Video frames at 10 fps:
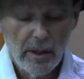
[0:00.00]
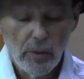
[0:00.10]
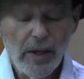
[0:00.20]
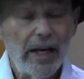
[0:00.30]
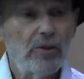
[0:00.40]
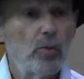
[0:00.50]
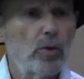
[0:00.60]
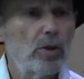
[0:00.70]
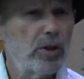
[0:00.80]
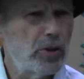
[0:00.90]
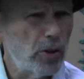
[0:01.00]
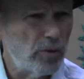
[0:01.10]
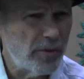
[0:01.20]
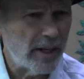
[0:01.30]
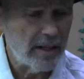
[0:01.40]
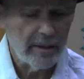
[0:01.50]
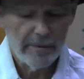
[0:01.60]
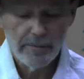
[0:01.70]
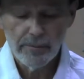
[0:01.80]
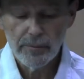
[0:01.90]
we add the word latova.
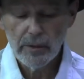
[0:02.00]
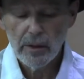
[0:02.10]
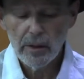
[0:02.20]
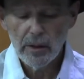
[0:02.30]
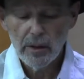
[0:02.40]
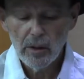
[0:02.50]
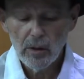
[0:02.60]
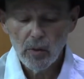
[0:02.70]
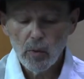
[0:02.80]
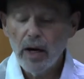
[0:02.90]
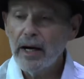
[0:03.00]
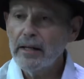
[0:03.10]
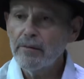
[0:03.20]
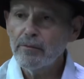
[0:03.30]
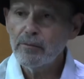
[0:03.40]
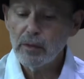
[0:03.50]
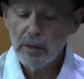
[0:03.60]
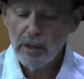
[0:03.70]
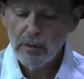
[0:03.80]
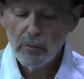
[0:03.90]
Why?
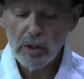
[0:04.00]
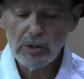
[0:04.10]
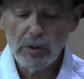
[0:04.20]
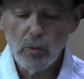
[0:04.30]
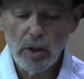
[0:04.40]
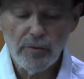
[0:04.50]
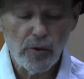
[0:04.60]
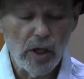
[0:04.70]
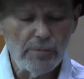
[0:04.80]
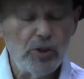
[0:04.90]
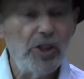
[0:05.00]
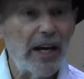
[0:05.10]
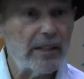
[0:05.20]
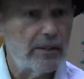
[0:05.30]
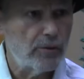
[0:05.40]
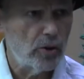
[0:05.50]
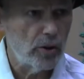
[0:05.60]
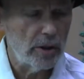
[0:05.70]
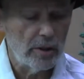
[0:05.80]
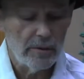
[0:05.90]
Because we want for objective
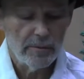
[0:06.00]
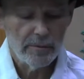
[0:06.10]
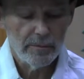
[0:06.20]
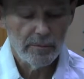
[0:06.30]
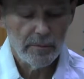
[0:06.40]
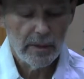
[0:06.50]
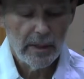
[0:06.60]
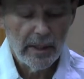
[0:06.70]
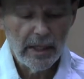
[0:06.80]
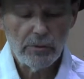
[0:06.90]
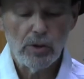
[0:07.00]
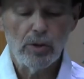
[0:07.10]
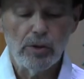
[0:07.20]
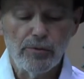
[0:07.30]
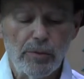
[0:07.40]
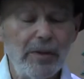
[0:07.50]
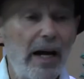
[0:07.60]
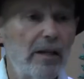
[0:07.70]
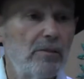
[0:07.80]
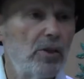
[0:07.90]
good. As we learn from
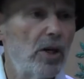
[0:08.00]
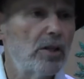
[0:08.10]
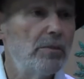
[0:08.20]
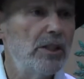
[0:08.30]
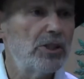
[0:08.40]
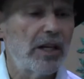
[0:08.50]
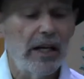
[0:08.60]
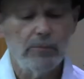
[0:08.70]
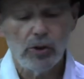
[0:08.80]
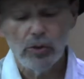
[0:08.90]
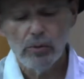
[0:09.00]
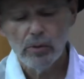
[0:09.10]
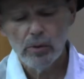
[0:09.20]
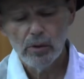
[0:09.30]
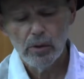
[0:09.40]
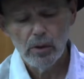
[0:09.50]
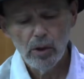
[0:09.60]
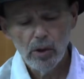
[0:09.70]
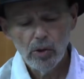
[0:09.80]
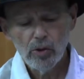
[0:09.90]
Nachum Ish Gamzu,
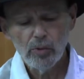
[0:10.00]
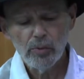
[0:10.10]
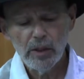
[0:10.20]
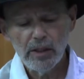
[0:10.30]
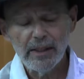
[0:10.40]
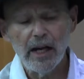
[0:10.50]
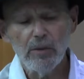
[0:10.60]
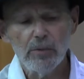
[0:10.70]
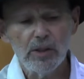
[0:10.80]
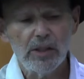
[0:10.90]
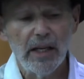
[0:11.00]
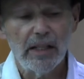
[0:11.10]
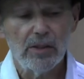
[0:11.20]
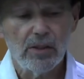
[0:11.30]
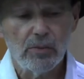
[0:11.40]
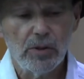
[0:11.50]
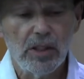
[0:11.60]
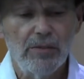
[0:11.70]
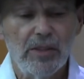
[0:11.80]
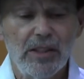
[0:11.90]
whom the Talmud says was
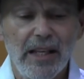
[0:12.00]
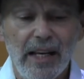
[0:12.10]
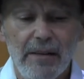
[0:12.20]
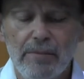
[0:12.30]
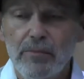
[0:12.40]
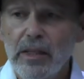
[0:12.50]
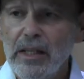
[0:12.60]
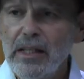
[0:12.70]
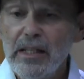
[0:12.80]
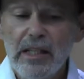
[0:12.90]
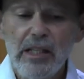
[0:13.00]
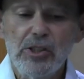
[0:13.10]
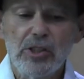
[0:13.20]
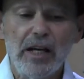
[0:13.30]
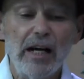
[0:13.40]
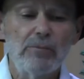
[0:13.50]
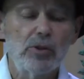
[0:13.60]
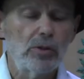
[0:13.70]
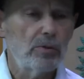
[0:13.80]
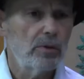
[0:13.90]
given the name Ish
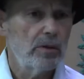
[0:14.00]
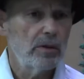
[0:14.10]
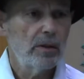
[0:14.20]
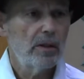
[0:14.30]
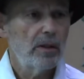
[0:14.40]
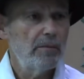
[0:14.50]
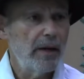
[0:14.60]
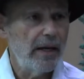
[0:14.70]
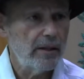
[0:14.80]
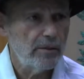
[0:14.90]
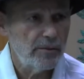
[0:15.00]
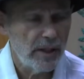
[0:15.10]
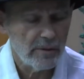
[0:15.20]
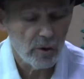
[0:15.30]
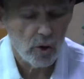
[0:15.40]
Gamzu, a man of that